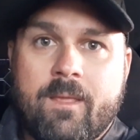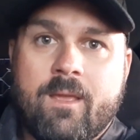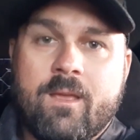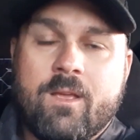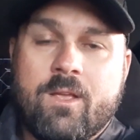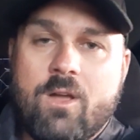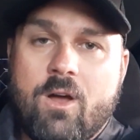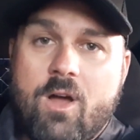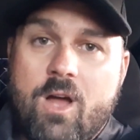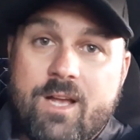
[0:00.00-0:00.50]

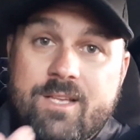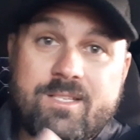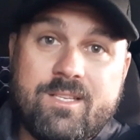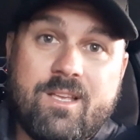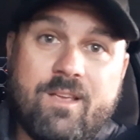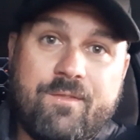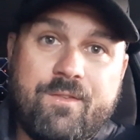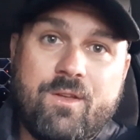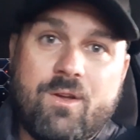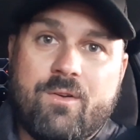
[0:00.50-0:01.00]
Guys,
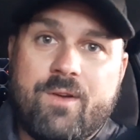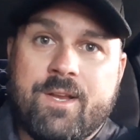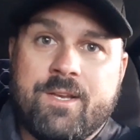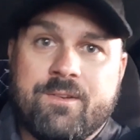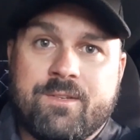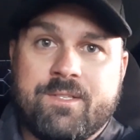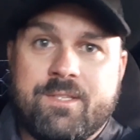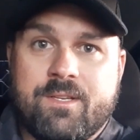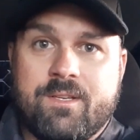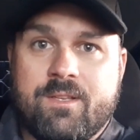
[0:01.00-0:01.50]
if you're
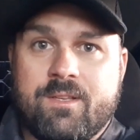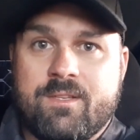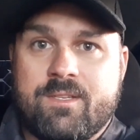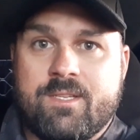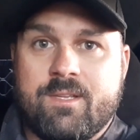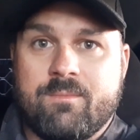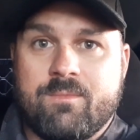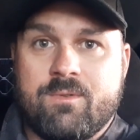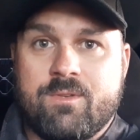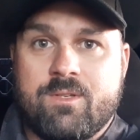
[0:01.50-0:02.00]
interested in
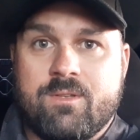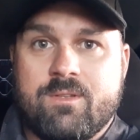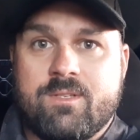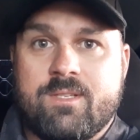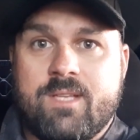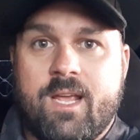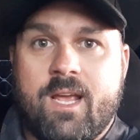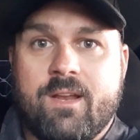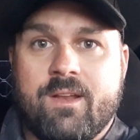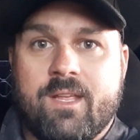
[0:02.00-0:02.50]
some
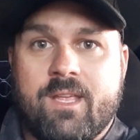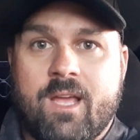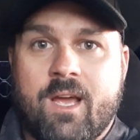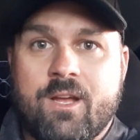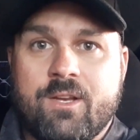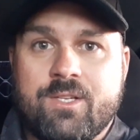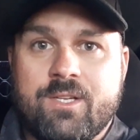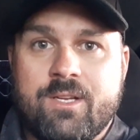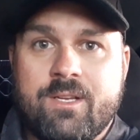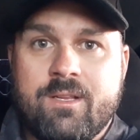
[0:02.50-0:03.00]
sounder
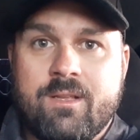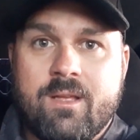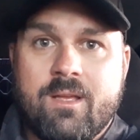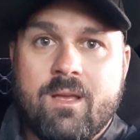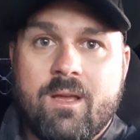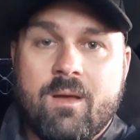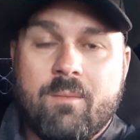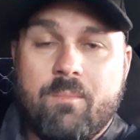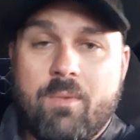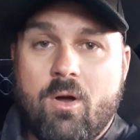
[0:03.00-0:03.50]
coaching,
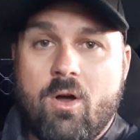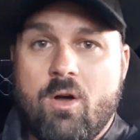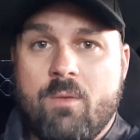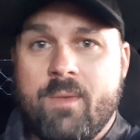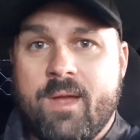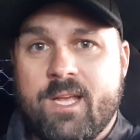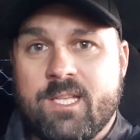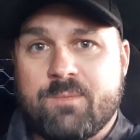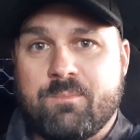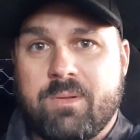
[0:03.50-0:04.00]
by all
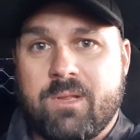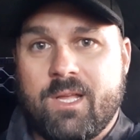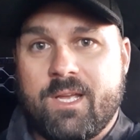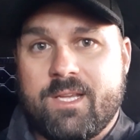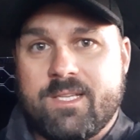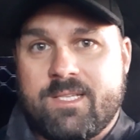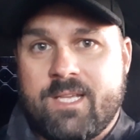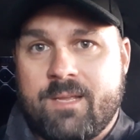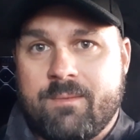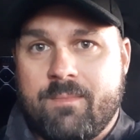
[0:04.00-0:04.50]
means,
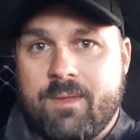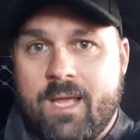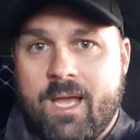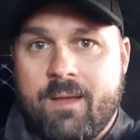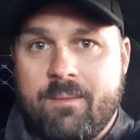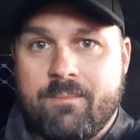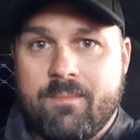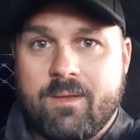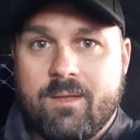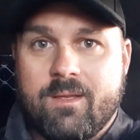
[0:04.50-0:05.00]
please hit me
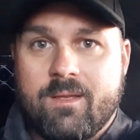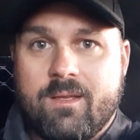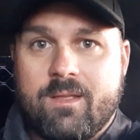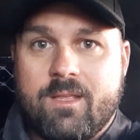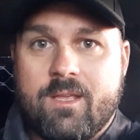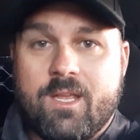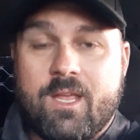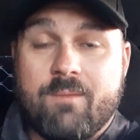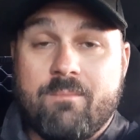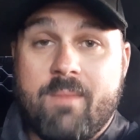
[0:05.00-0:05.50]
up.
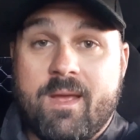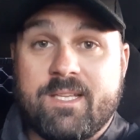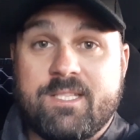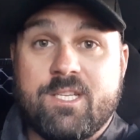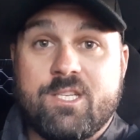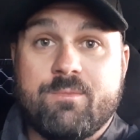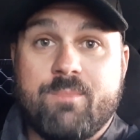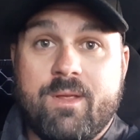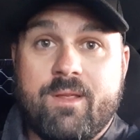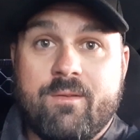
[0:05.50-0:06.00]
You can
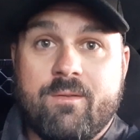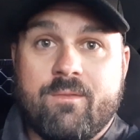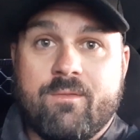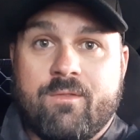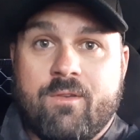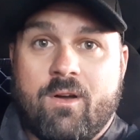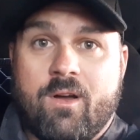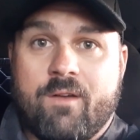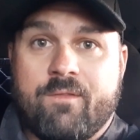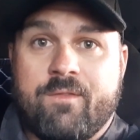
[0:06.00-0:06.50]
message me
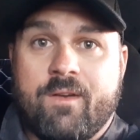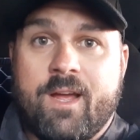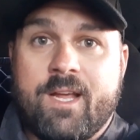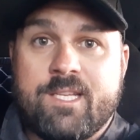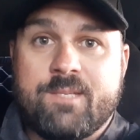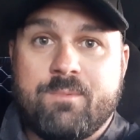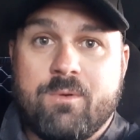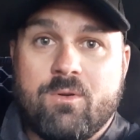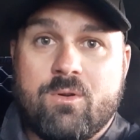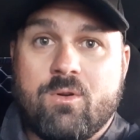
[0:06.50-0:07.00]
via
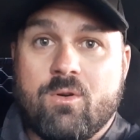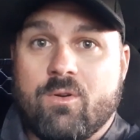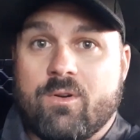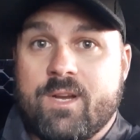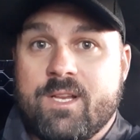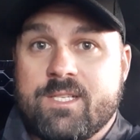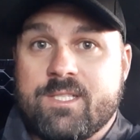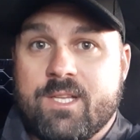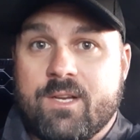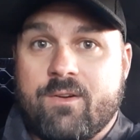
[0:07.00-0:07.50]
Facebook or
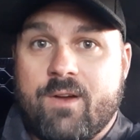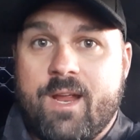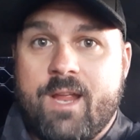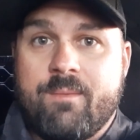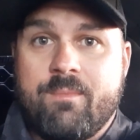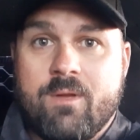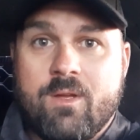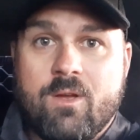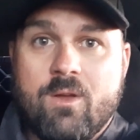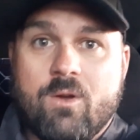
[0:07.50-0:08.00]

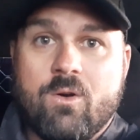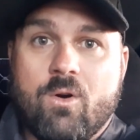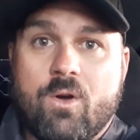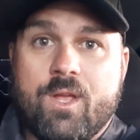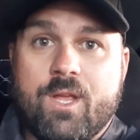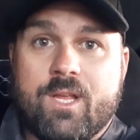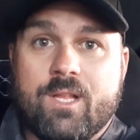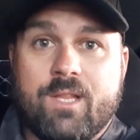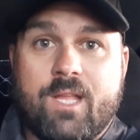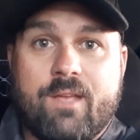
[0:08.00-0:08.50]
Instagram, or
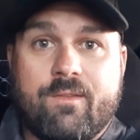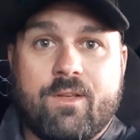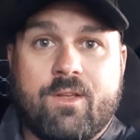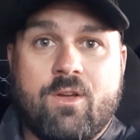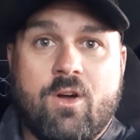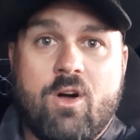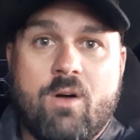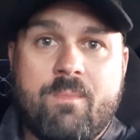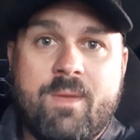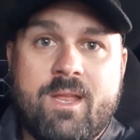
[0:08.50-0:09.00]
you can leave a
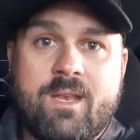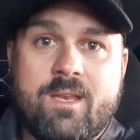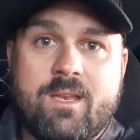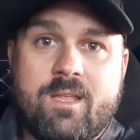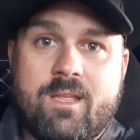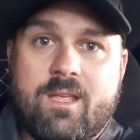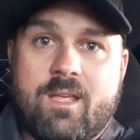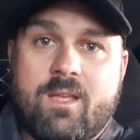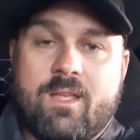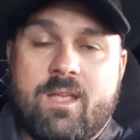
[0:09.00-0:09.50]
comment
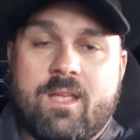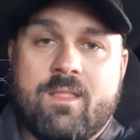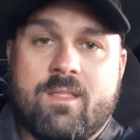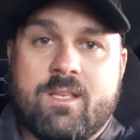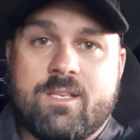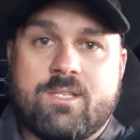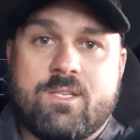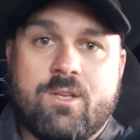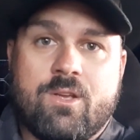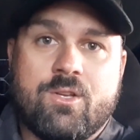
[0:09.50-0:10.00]
in
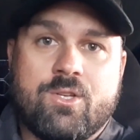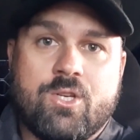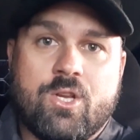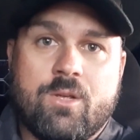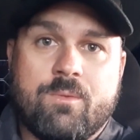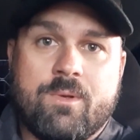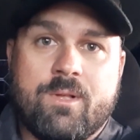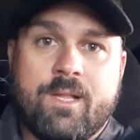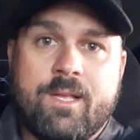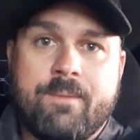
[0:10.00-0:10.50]
this
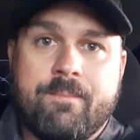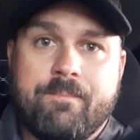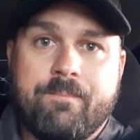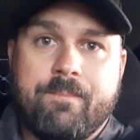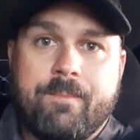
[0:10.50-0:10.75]
YouTube clip,